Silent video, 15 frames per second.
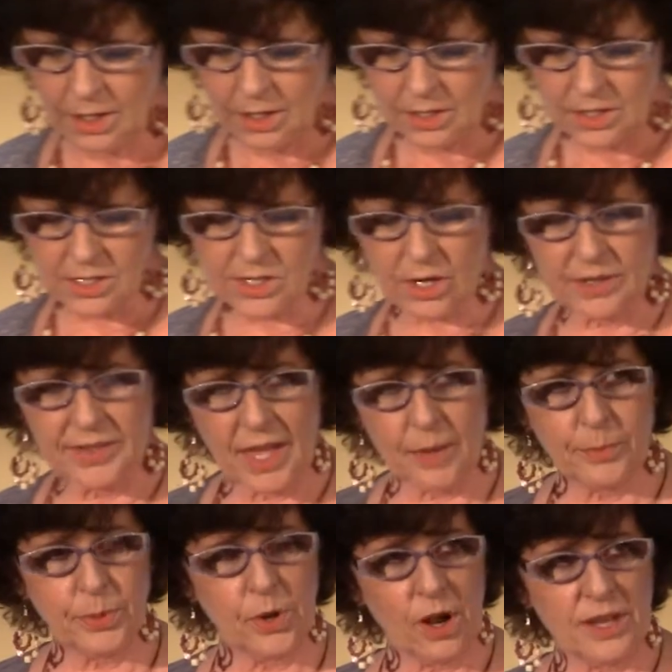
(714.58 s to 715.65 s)
To start
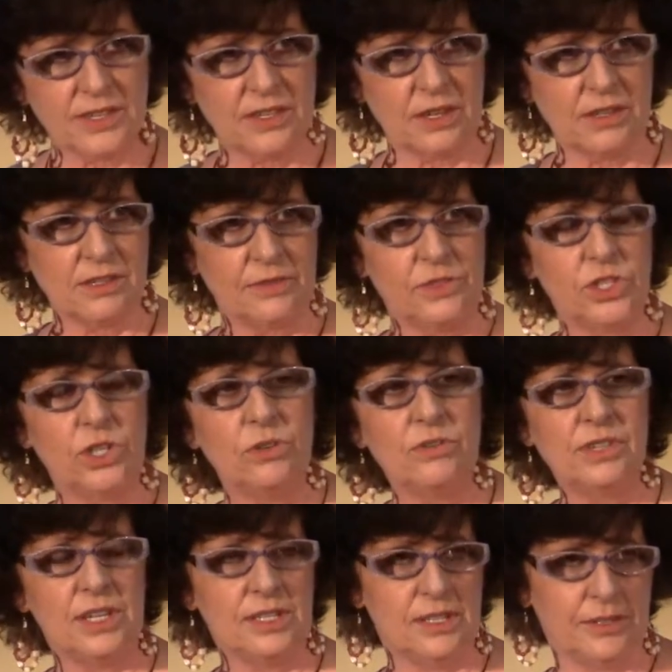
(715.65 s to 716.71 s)
that process of
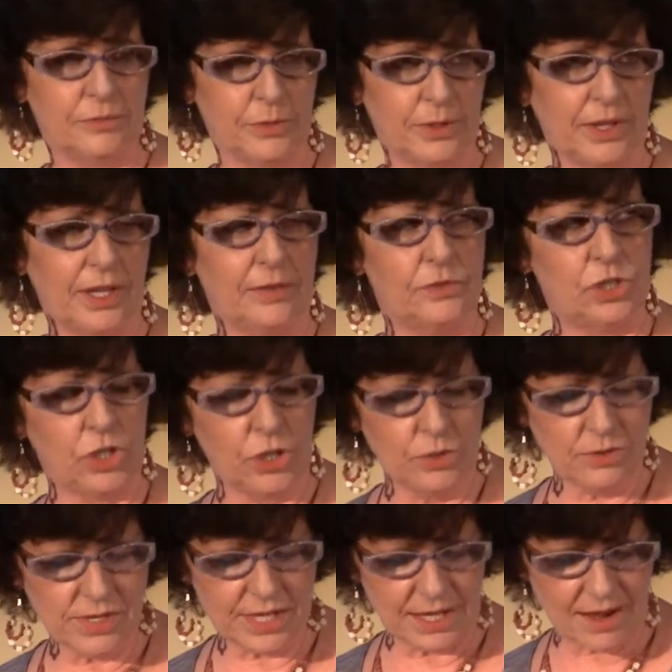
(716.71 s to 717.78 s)
choosing differently, of
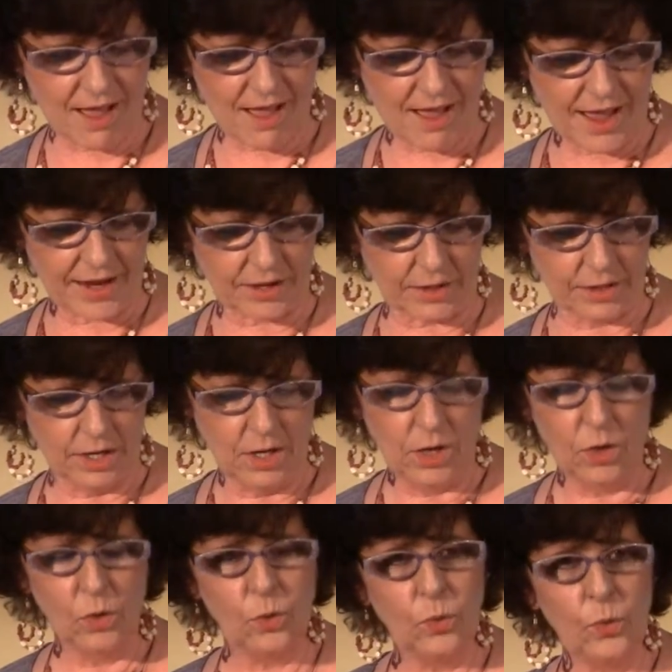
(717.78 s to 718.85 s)
choosing higher,
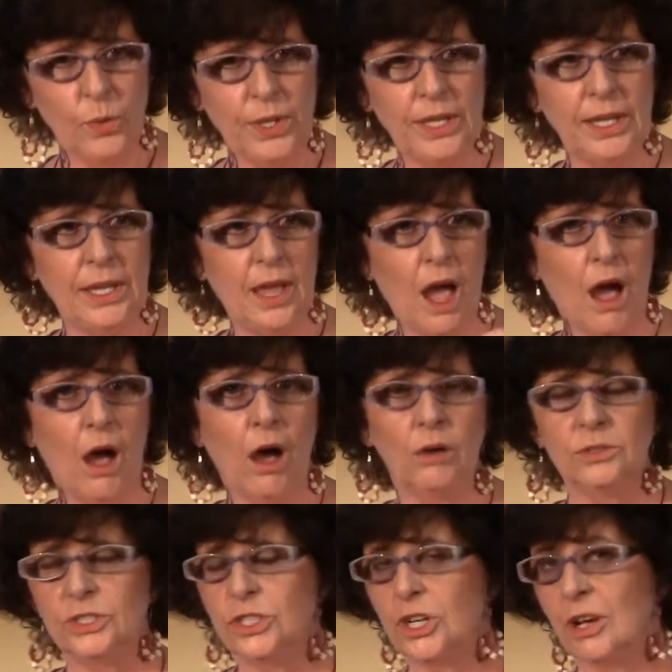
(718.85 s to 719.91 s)
we
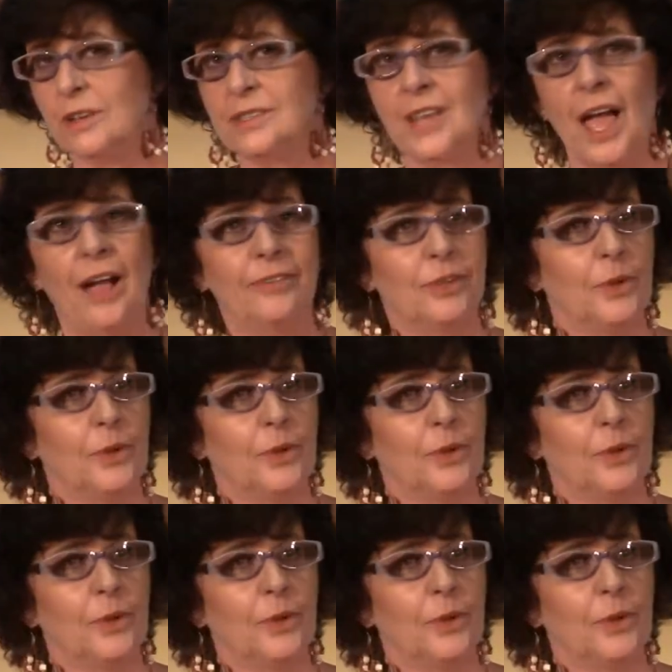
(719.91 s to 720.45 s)
just have to